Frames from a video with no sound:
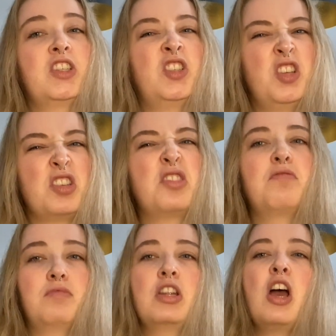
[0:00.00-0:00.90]
Just
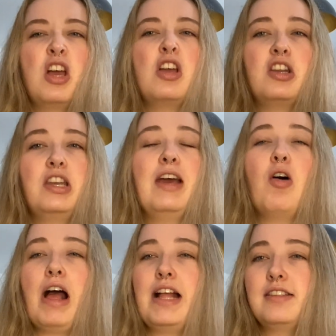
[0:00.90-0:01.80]
little
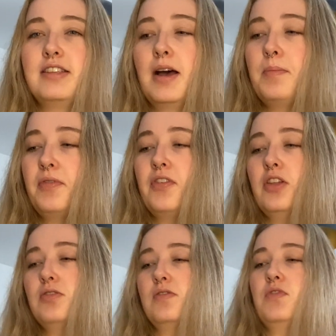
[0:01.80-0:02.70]
heads up for
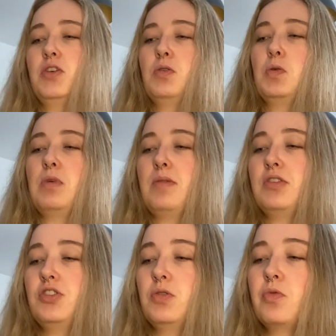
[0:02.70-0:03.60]
those of you who maybe
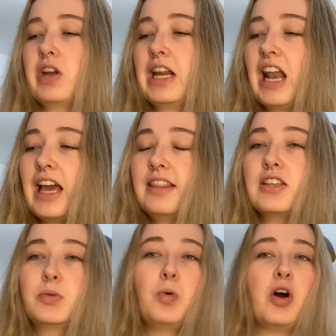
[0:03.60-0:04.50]
do really like
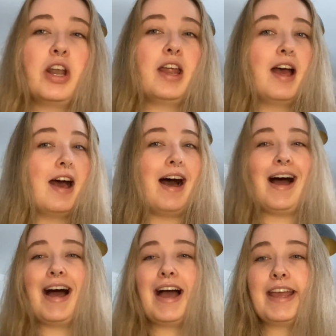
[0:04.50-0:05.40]
this one.
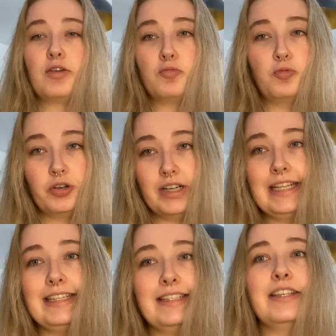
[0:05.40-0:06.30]
I really
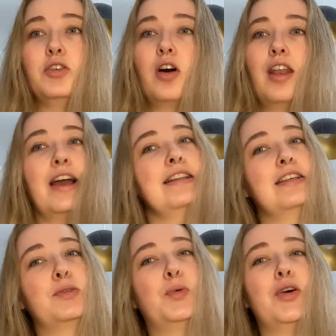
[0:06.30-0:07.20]
did not like
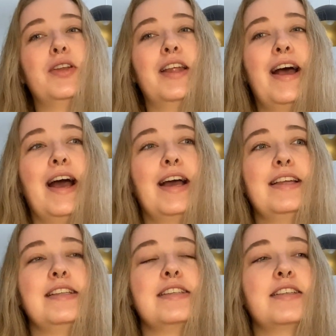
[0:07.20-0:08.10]
this one,
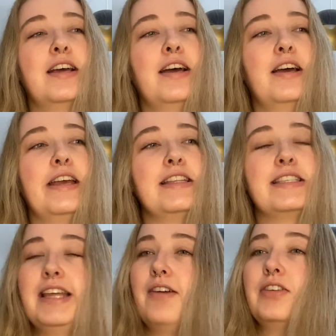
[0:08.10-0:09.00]
and it's
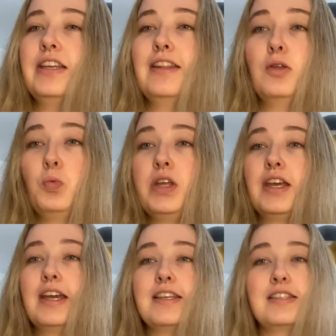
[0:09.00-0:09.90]
definitely the
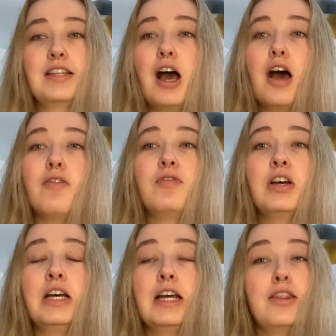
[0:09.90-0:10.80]
weakest of
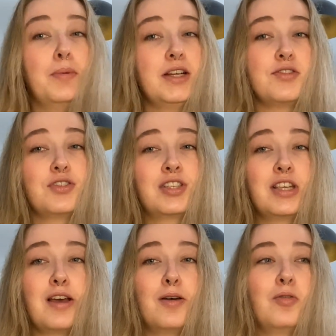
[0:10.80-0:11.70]
the bunch.
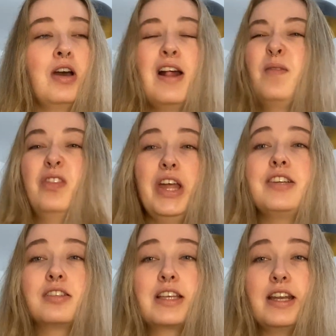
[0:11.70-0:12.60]
So let's
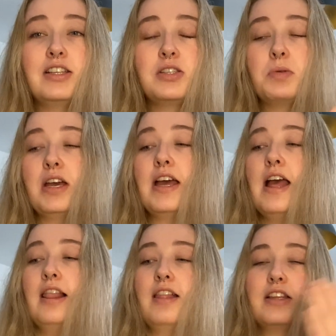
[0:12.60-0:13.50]
just get into it.
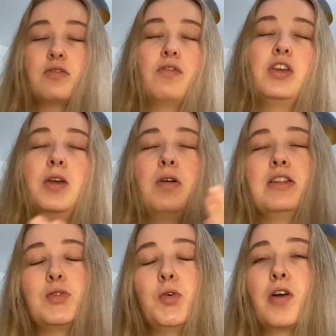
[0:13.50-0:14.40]
Let's review
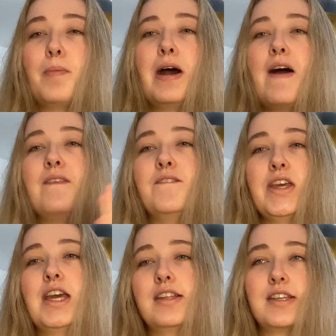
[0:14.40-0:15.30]
and talk about
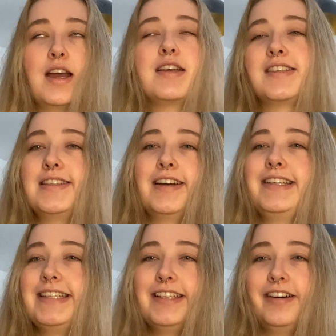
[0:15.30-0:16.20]
VHS
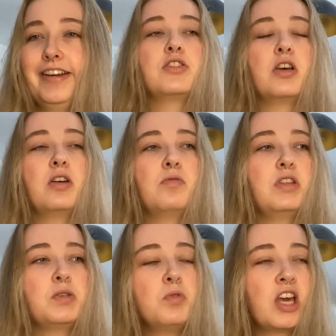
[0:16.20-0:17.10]
99. So
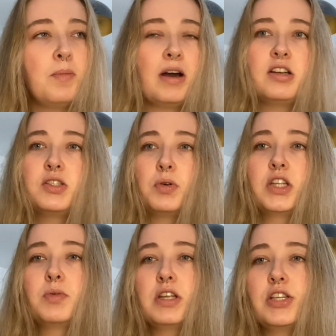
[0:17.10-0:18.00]
this one came out in
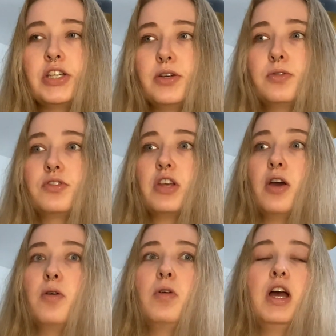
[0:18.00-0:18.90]
2022,
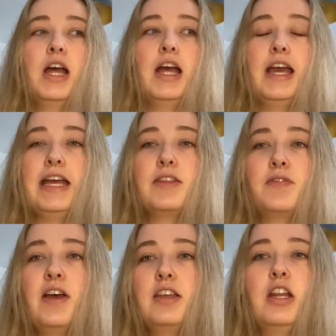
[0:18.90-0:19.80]
so it's, you